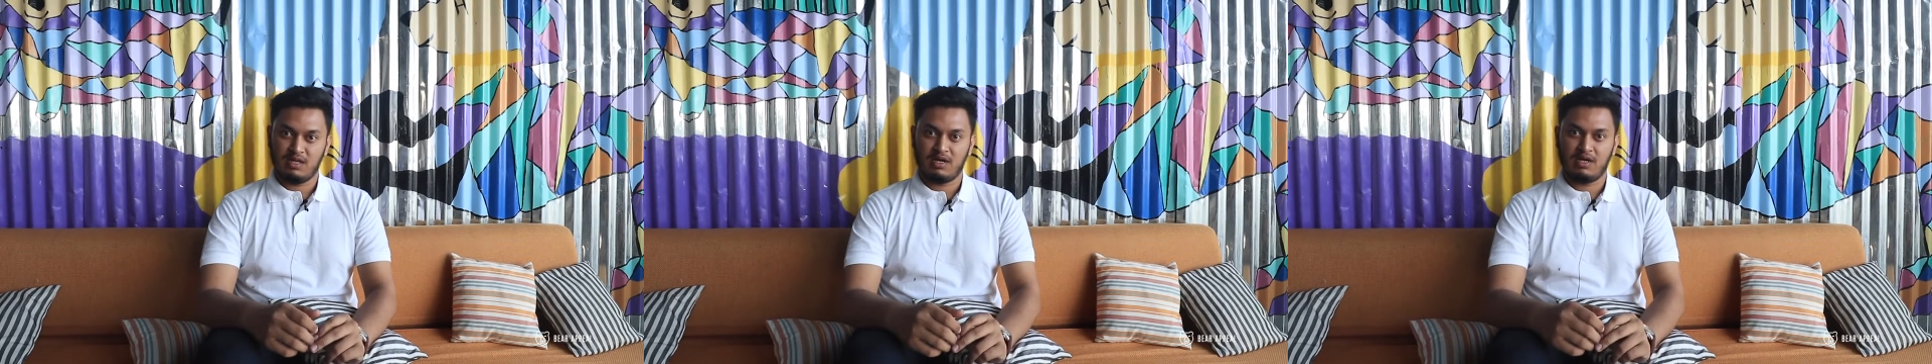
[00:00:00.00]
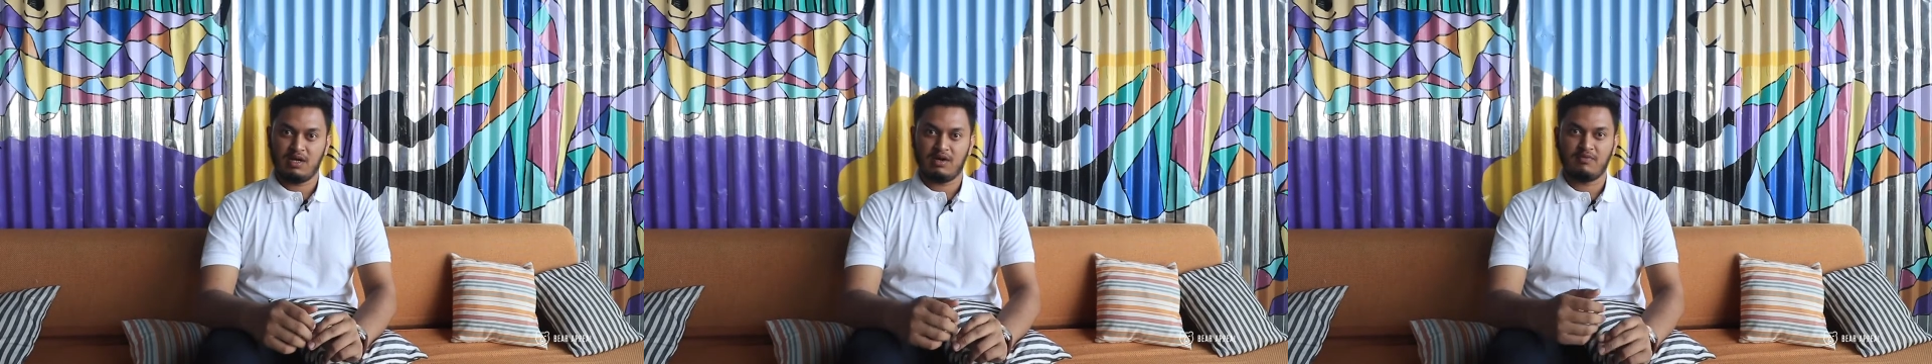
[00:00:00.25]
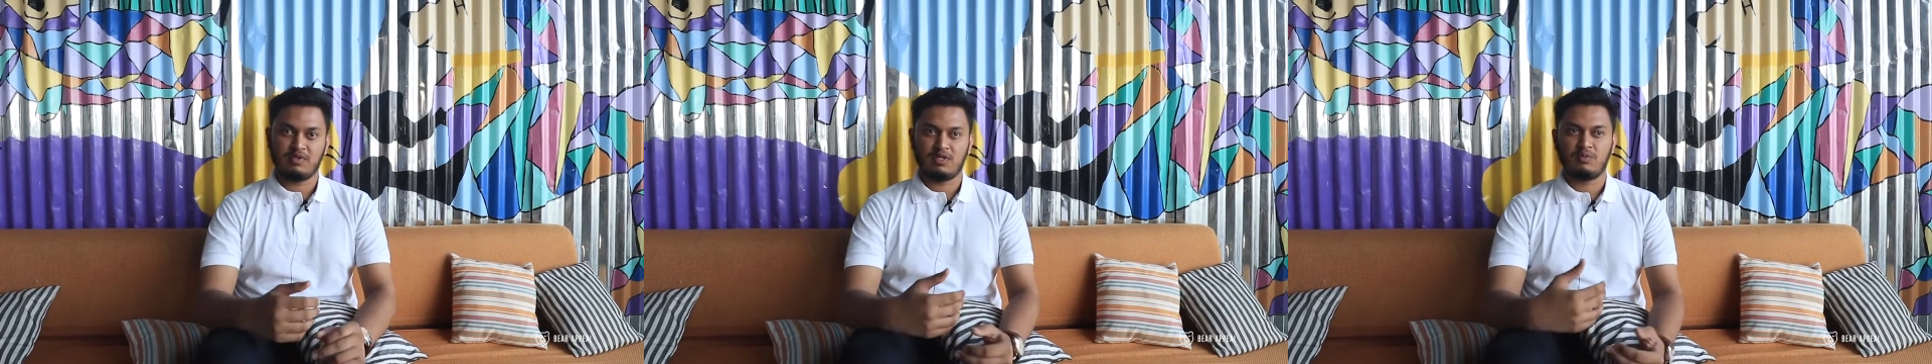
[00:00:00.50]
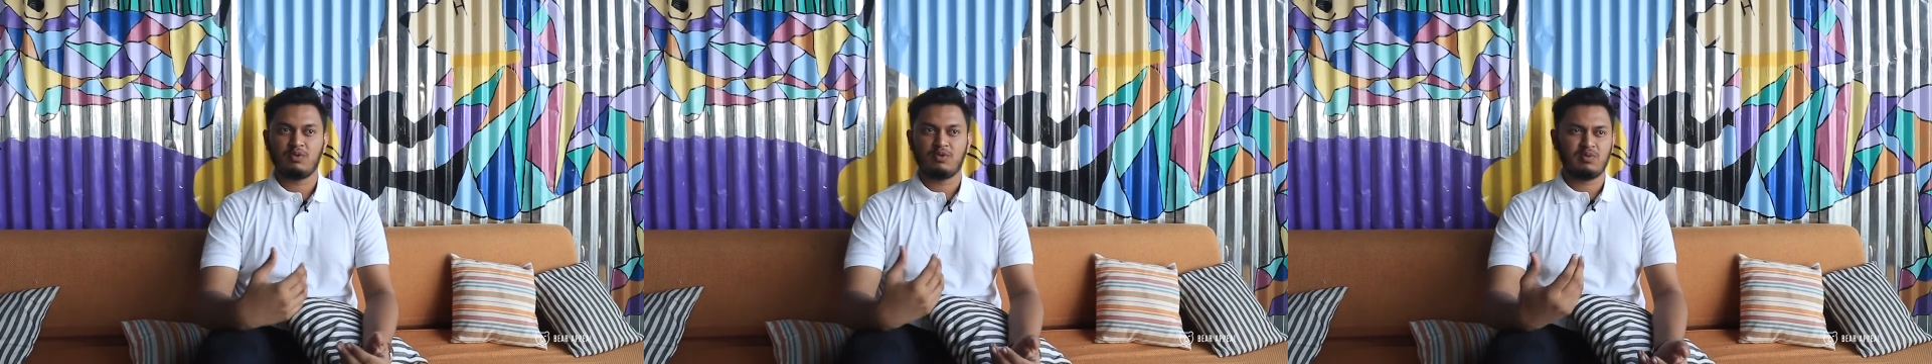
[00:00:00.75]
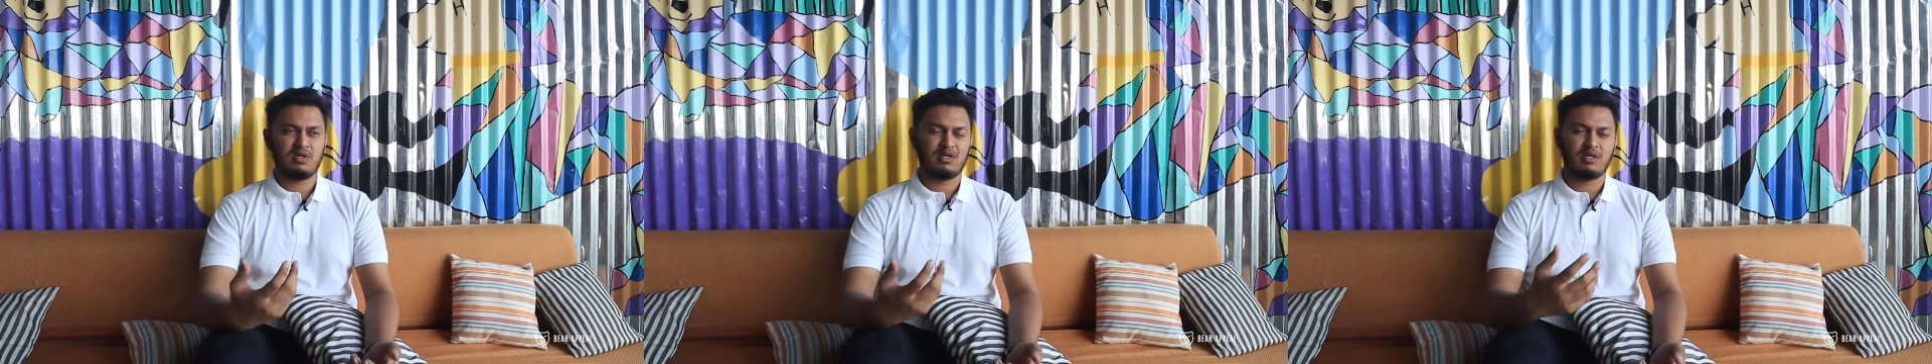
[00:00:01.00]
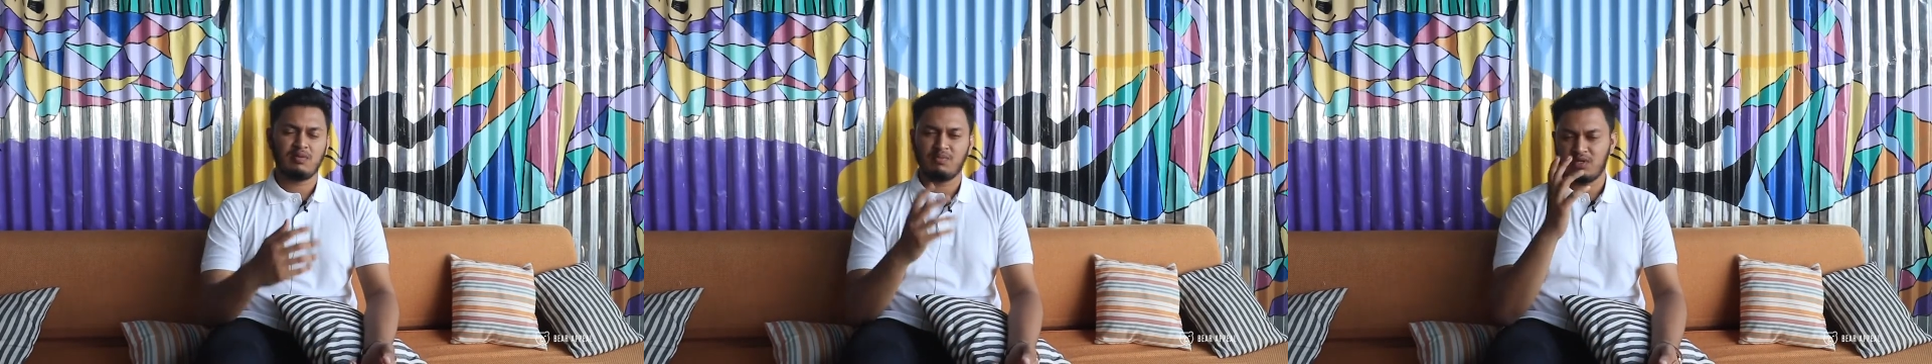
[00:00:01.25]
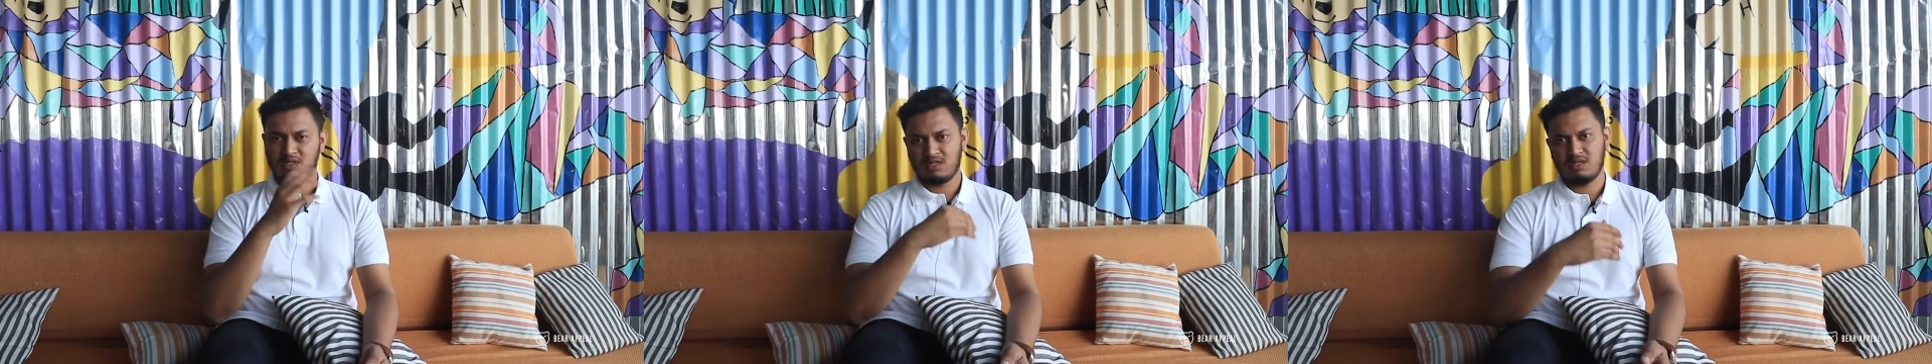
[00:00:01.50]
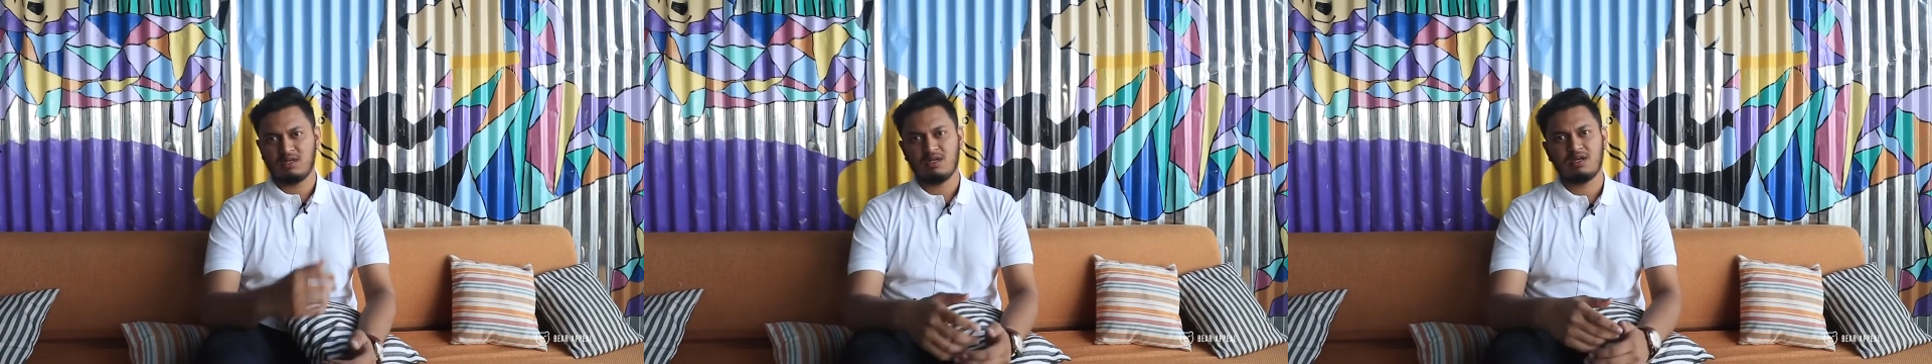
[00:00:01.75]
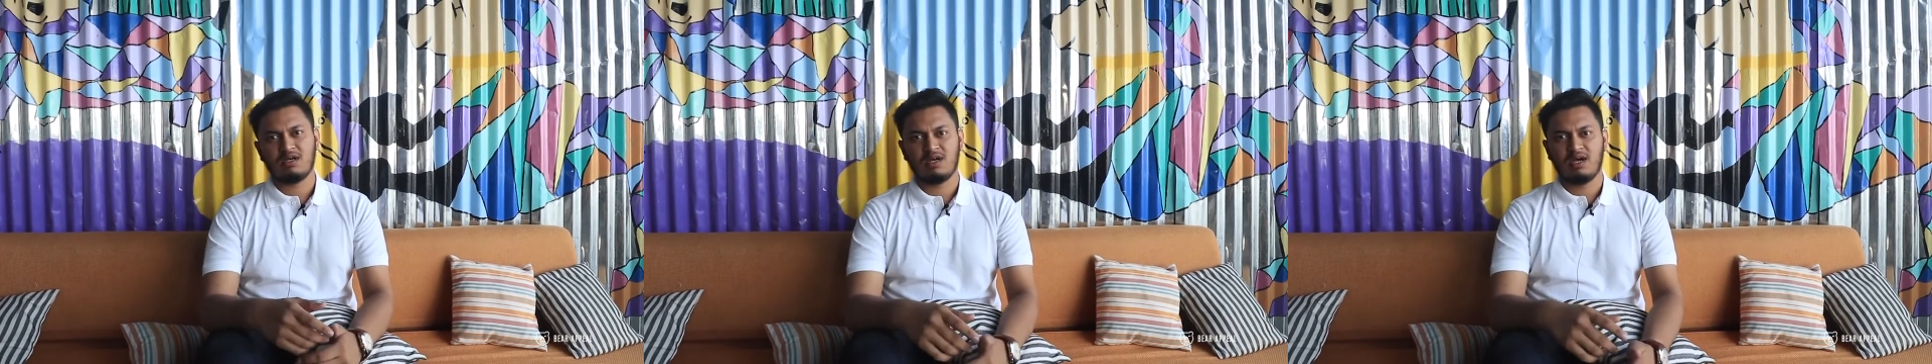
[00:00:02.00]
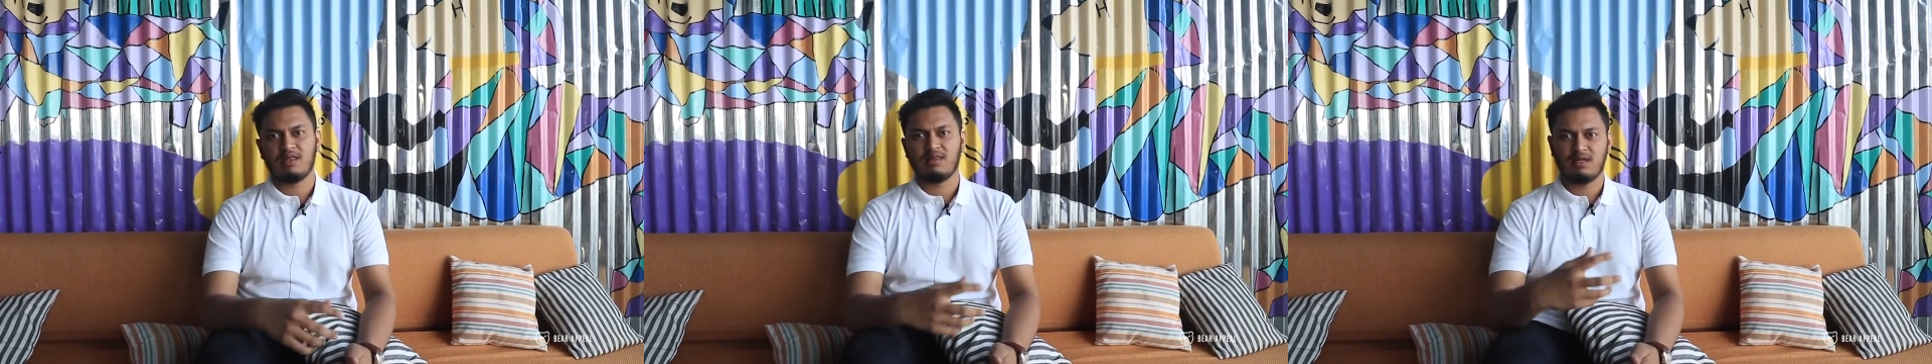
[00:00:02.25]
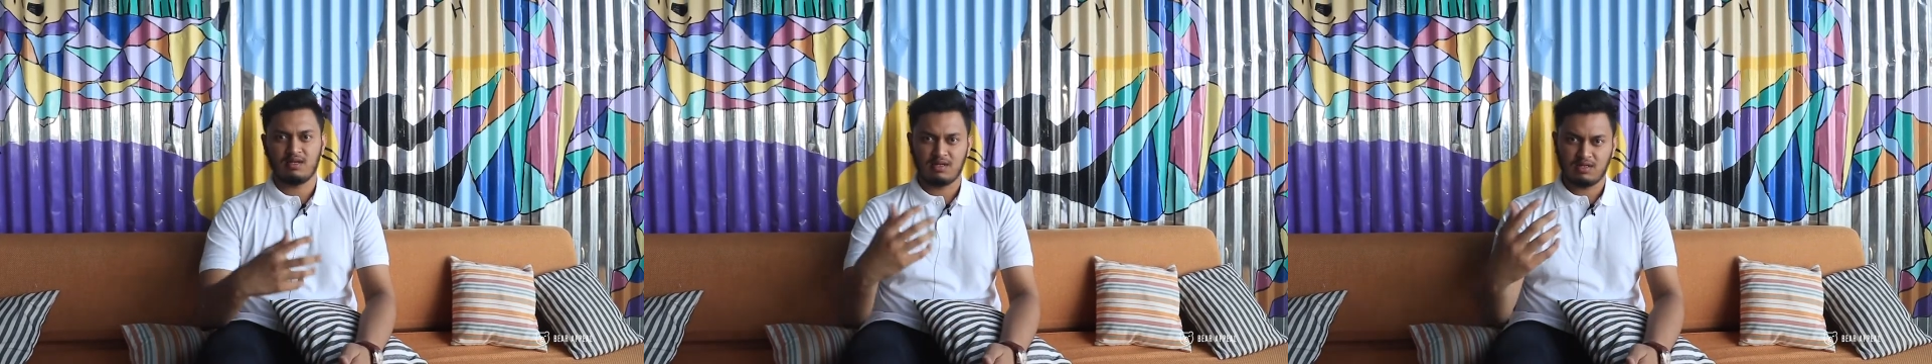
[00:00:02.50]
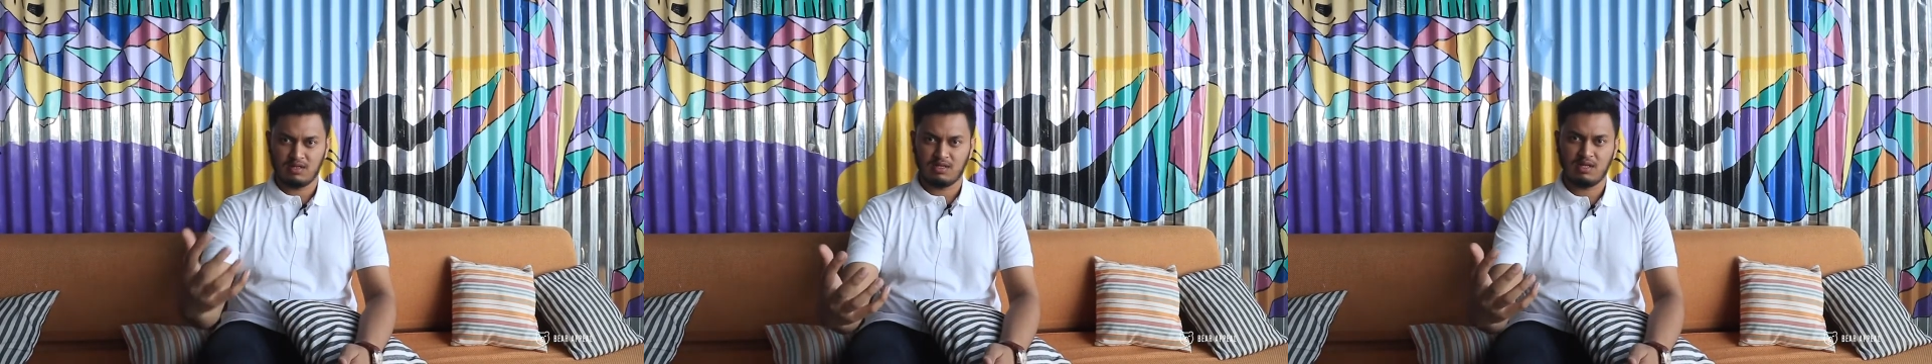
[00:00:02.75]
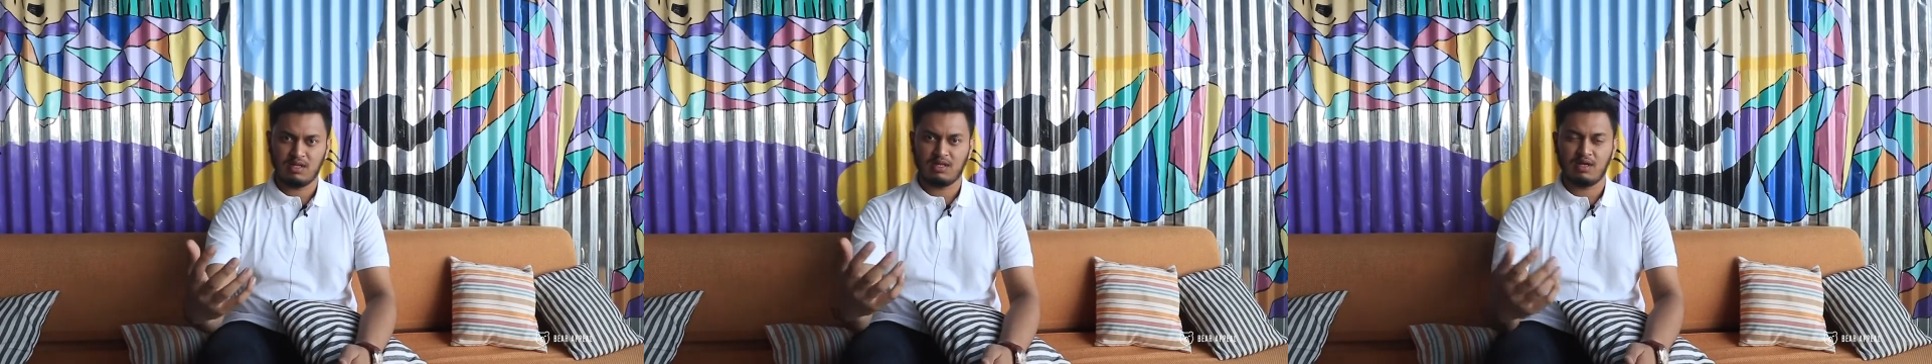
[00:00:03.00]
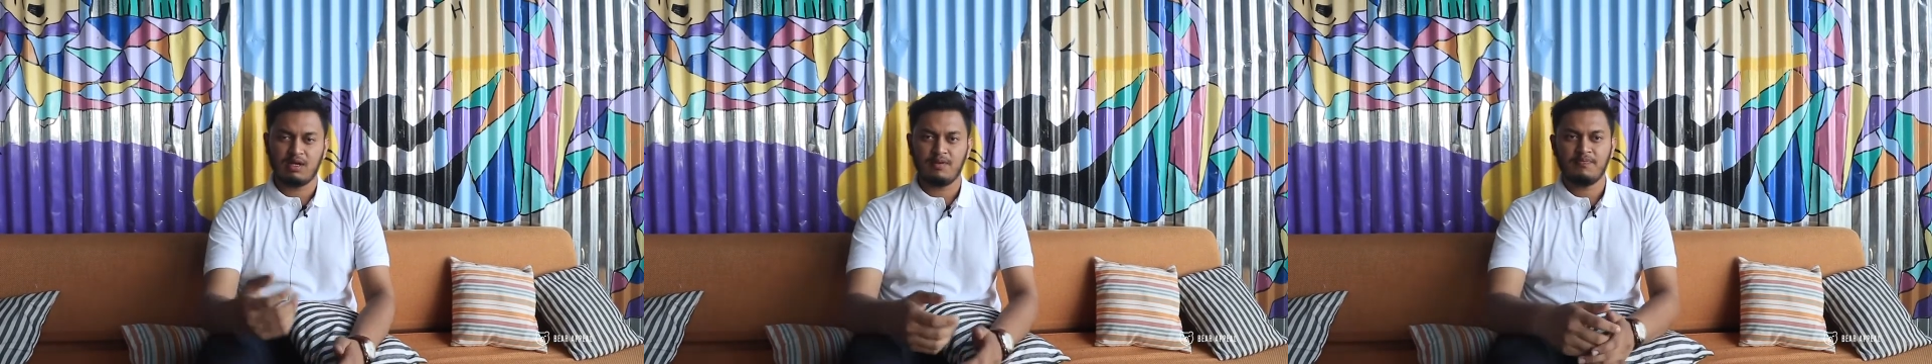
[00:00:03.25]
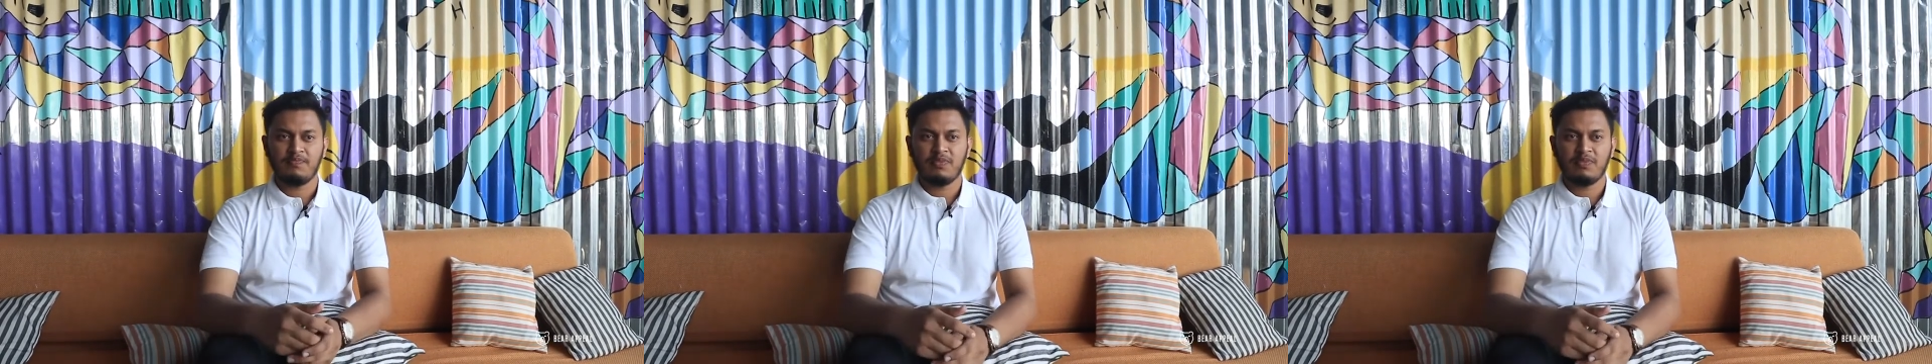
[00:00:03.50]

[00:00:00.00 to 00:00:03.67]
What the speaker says: I was able to win a competition here and then get there.